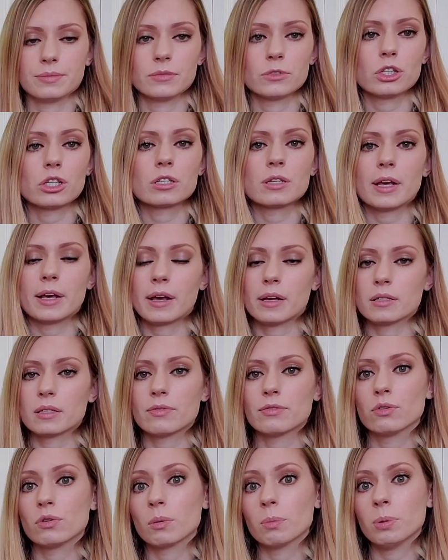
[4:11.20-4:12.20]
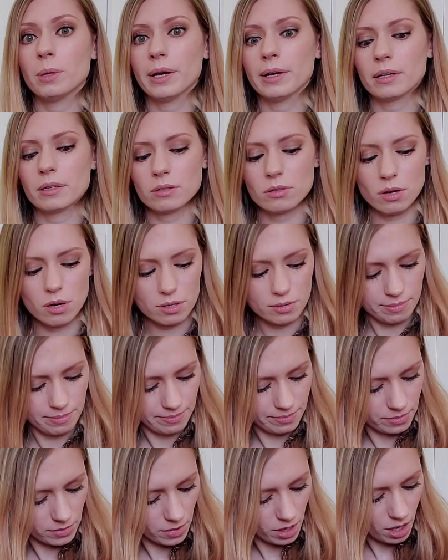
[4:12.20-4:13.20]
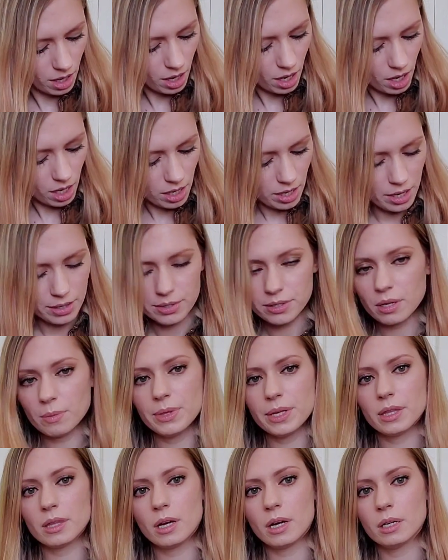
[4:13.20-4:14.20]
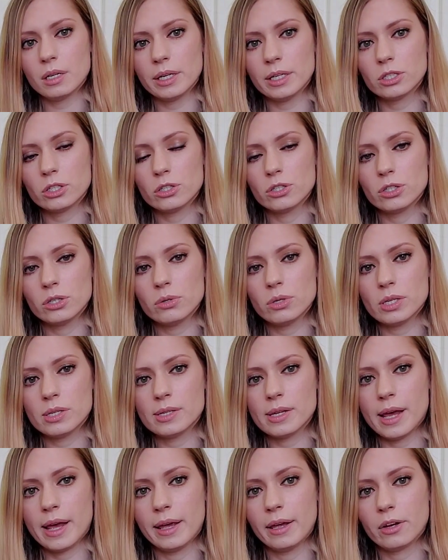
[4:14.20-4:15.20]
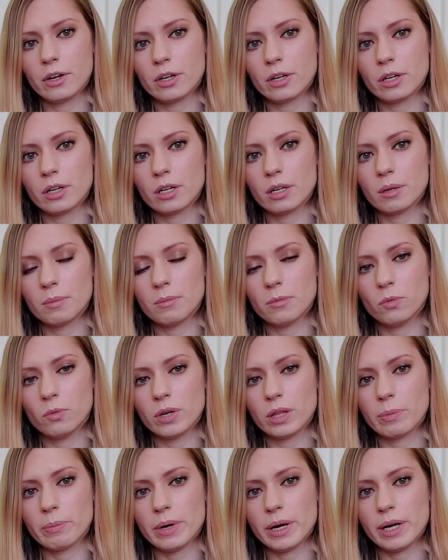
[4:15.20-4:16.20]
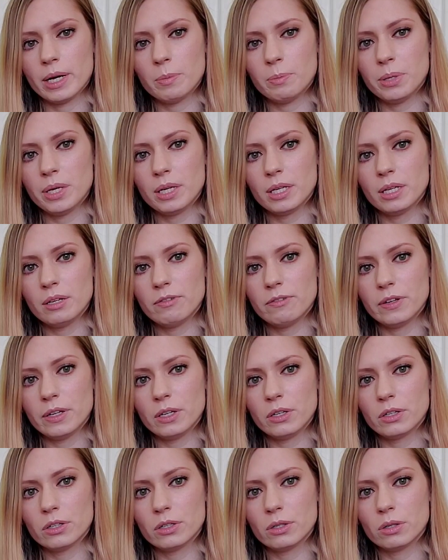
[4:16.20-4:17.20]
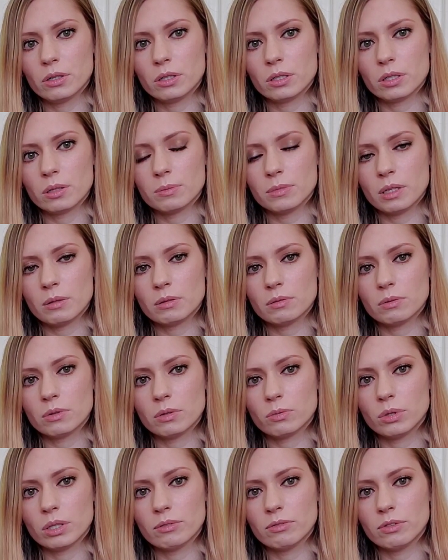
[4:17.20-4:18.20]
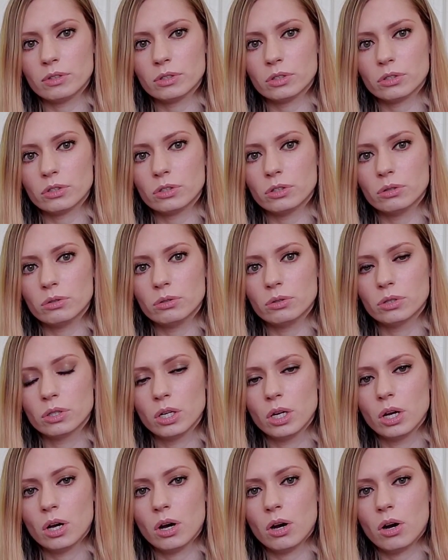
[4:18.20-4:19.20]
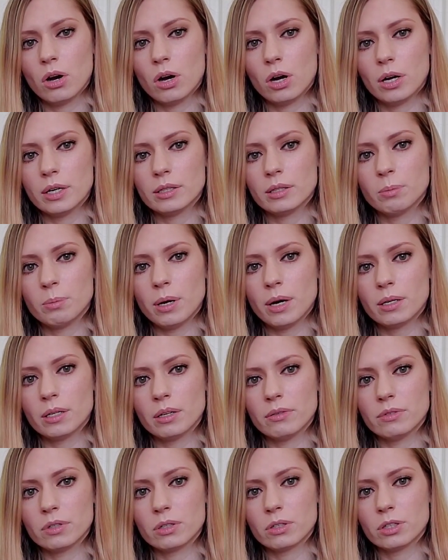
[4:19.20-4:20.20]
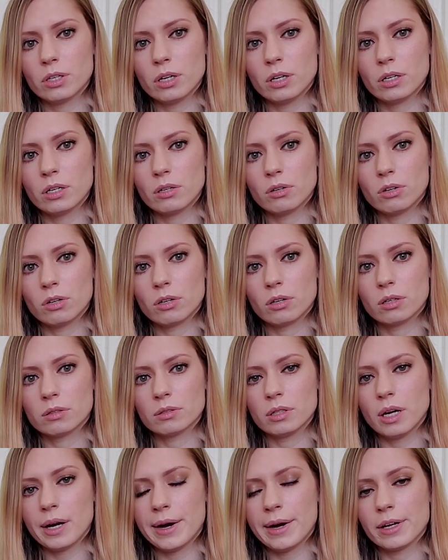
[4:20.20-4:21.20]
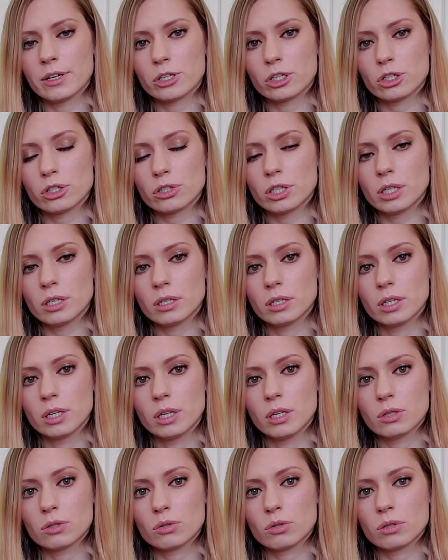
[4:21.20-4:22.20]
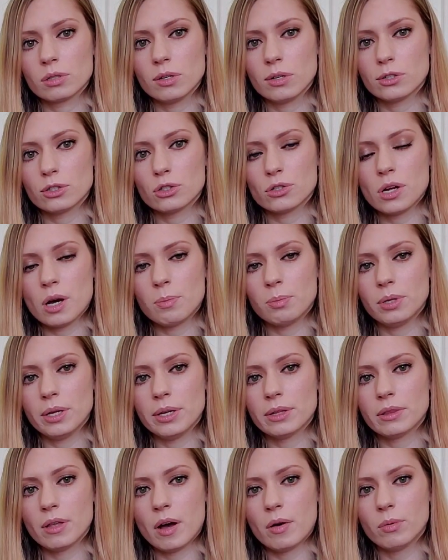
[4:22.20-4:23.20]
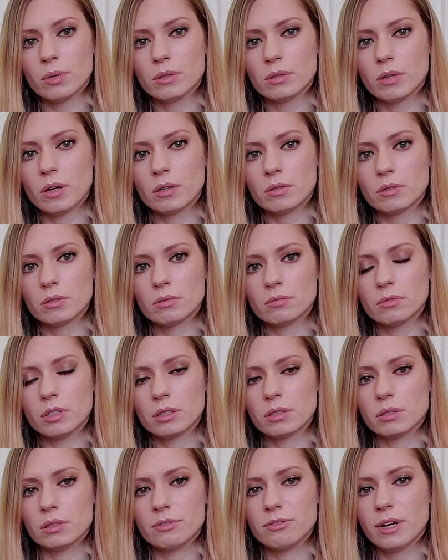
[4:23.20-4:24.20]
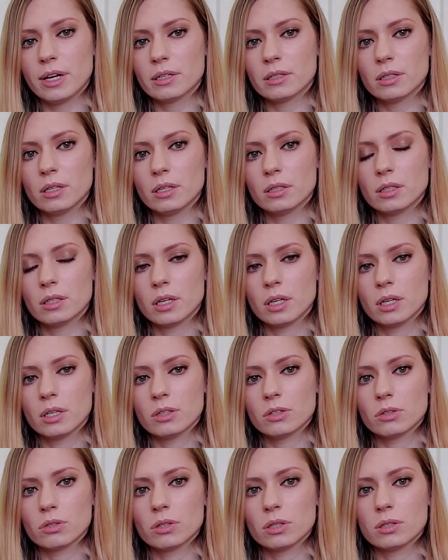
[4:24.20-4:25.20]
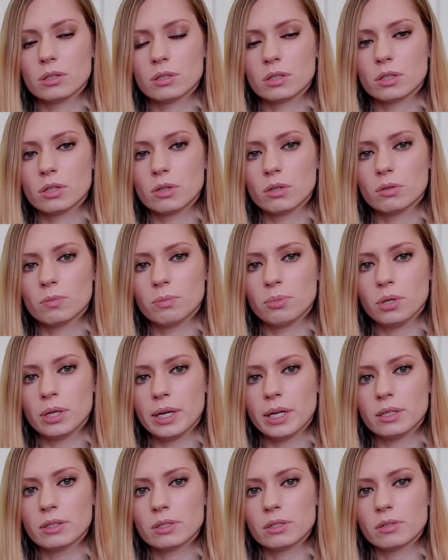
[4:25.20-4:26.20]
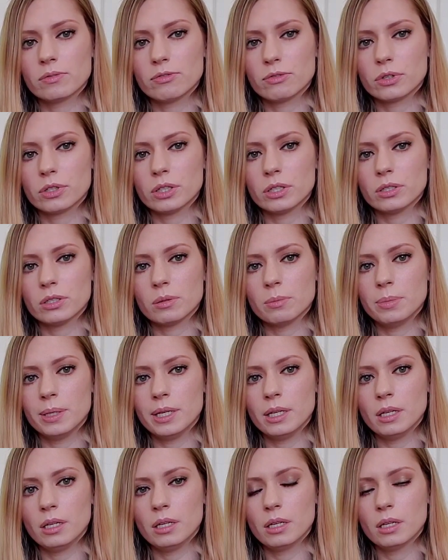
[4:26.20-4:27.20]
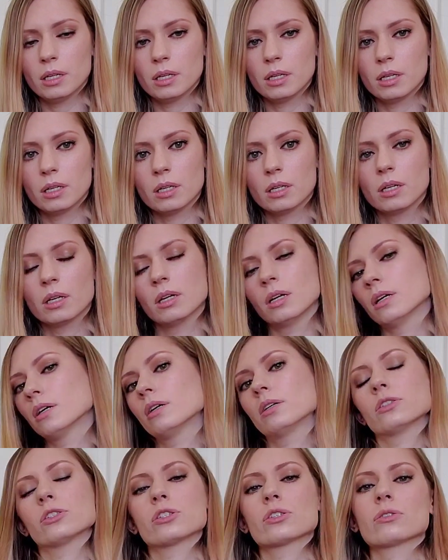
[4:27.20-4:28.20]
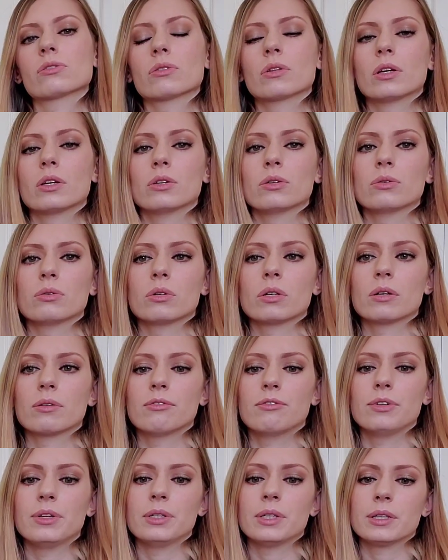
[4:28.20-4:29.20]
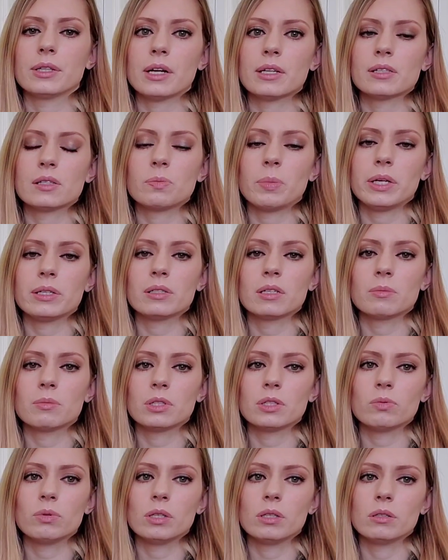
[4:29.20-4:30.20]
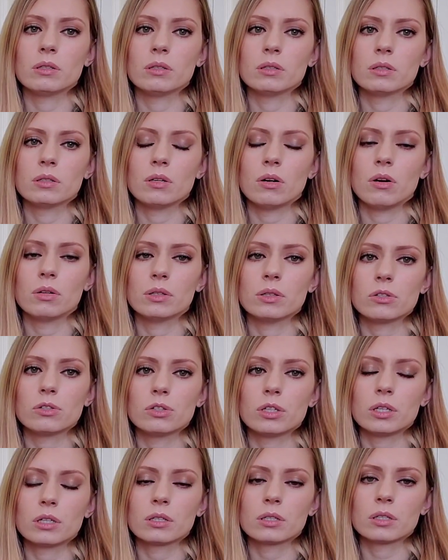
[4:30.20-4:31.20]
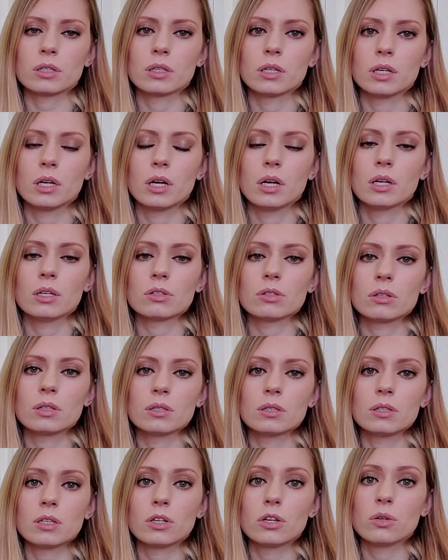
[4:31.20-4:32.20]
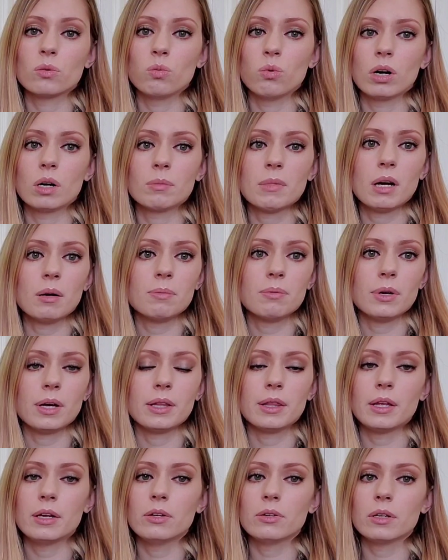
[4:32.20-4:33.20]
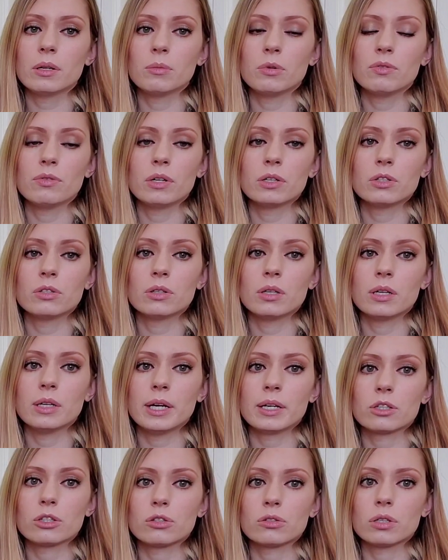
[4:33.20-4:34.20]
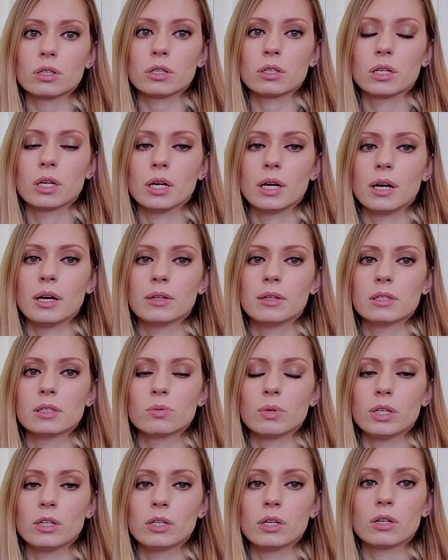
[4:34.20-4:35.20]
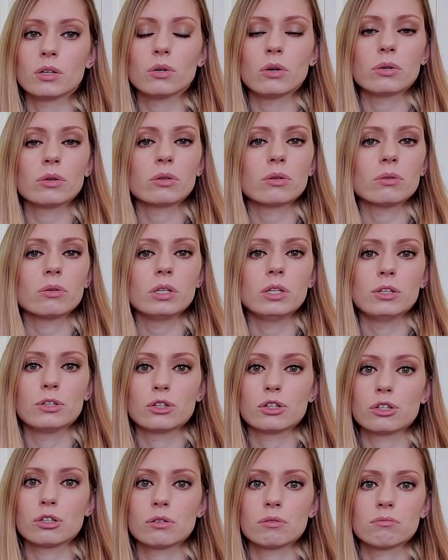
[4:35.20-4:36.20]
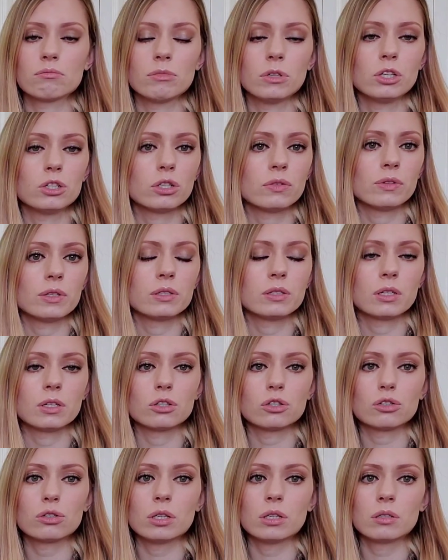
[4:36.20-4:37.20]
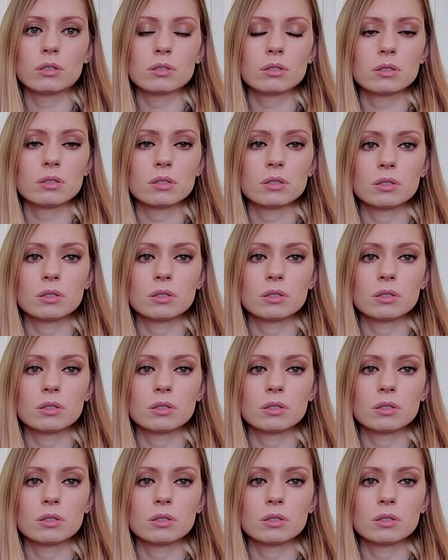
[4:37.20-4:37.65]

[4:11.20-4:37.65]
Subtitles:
Just like as if you were playing a song. Yeah, something that I like to do is anchor with my pinky finger, or sometimes with the ring finger too, on the body of the guitar or on the highest string. So as long as you're not playing that one, that doesn't affect it. So this is a good place for it to be, just so that you are feeling that spacing between all the strings. So this is a good warm-up, and then you can move on to the next string. And this way you can go through each of the 6 strings.